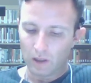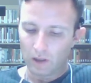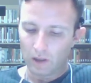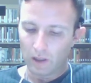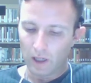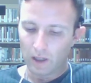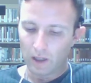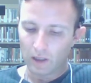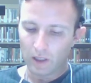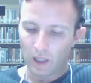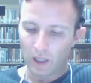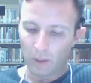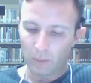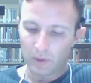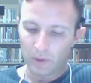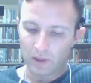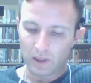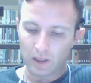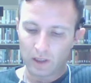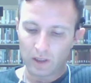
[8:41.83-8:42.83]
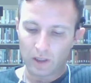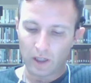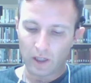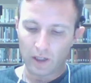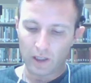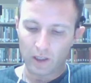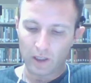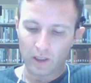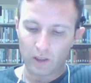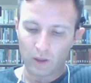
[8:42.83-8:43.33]
encompass the
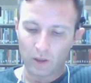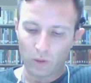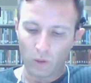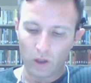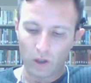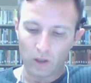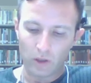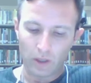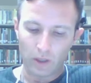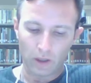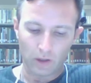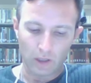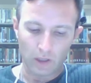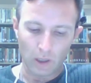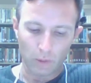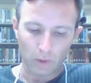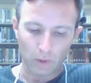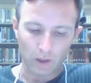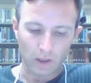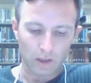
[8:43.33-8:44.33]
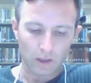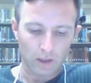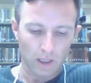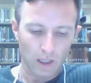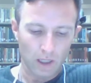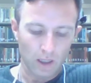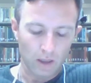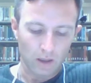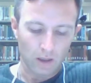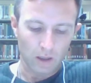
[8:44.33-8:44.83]
entire Gnutella network.
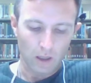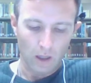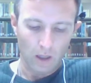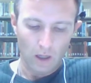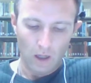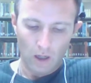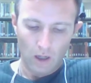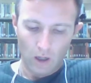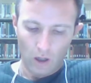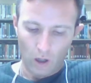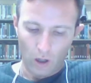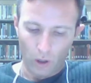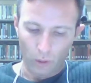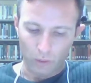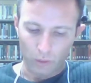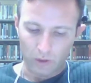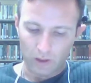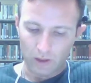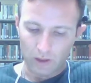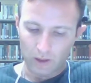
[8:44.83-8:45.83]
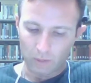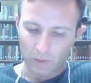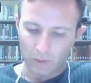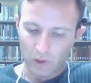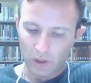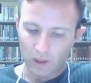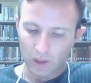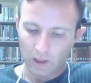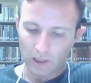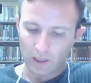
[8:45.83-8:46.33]
10. Hosts, the
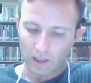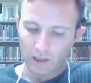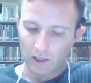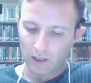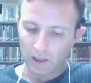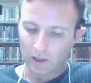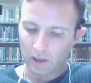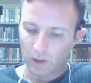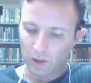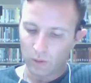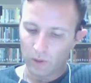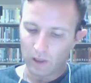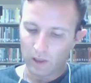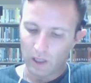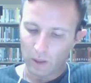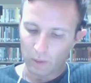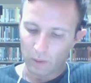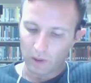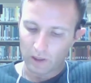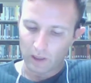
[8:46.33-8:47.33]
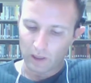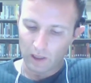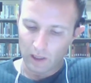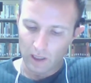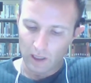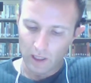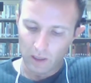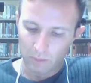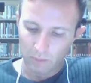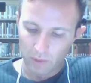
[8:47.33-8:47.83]
machine that connects to a network
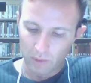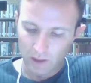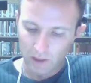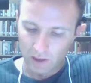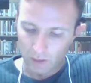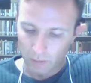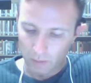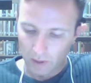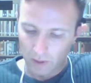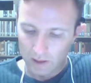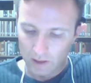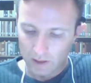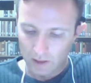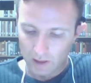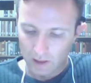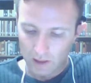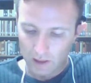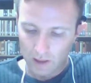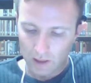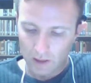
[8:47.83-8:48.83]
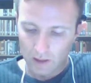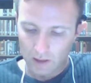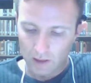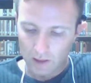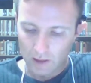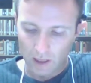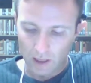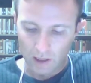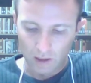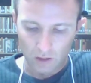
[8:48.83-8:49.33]
and participates in the
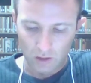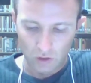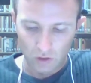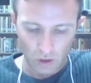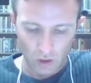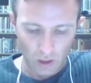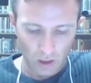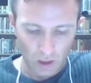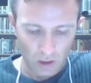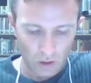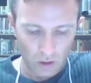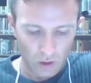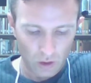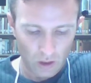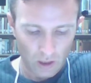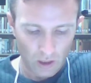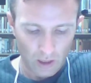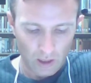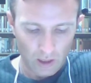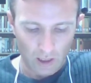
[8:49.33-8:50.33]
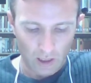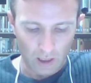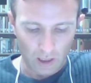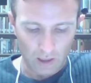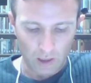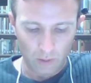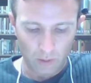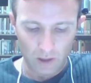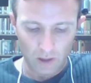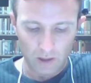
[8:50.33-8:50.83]
data exchange
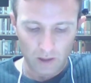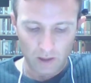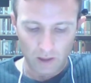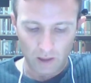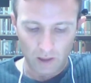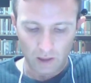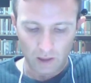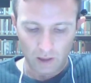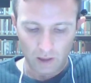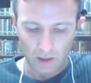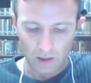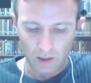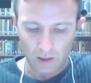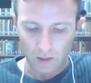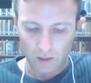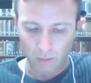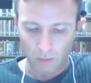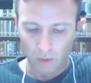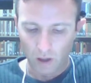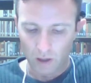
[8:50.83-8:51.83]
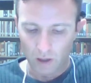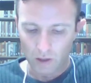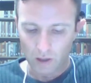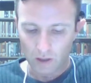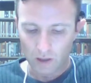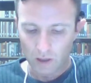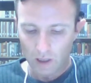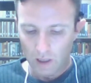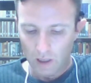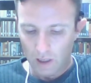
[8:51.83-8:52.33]
activities in this project,
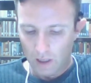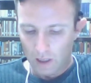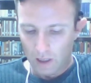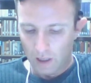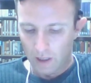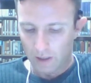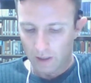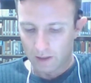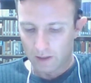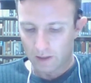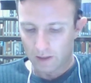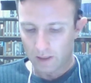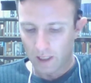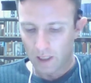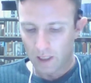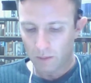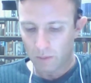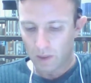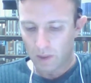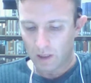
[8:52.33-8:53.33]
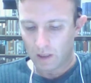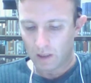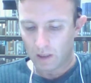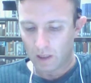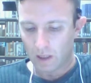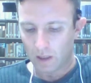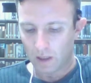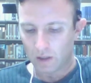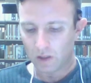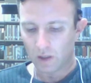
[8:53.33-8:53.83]
has the same meaning
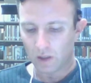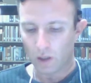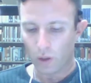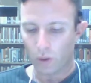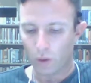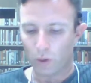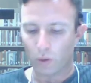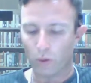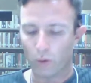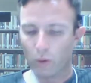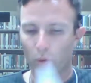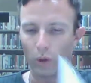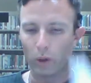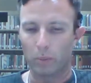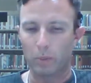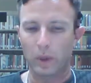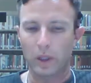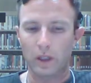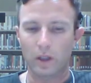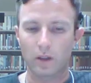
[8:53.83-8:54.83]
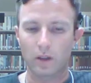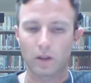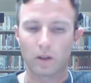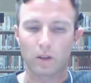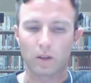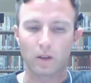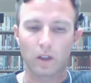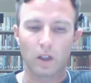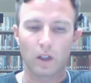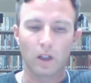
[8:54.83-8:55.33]
as node or
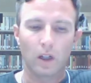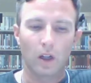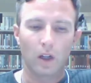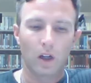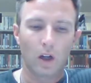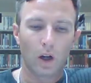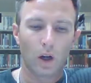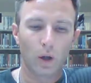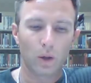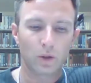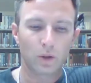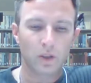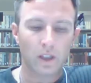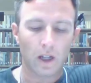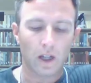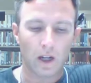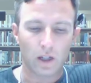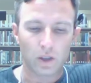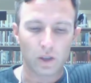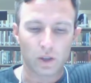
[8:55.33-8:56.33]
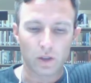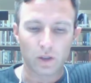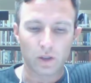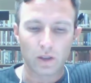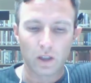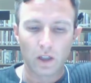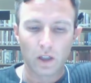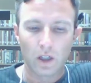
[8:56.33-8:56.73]
peer. Host cacher,